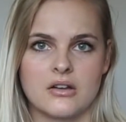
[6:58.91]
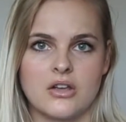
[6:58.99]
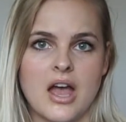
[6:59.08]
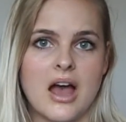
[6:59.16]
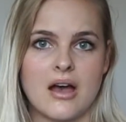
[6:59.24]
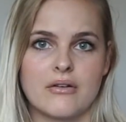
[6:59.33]
you
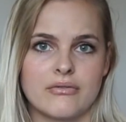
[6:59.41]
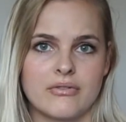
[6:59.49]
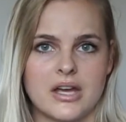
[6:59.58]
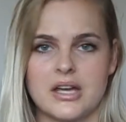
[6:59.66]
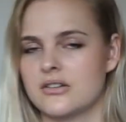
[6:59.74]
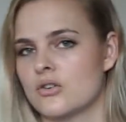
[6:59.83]
have
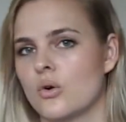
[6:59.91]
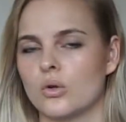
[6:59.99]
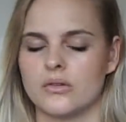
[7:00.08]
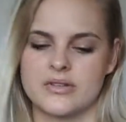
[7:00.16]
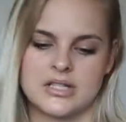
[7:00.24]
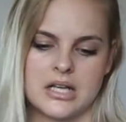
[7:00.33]
and all
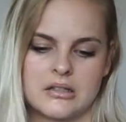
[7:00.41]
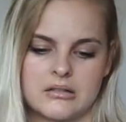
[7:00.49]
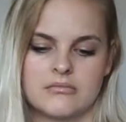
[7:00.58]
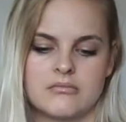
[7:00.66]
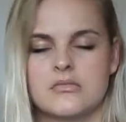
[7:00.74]
of a sudden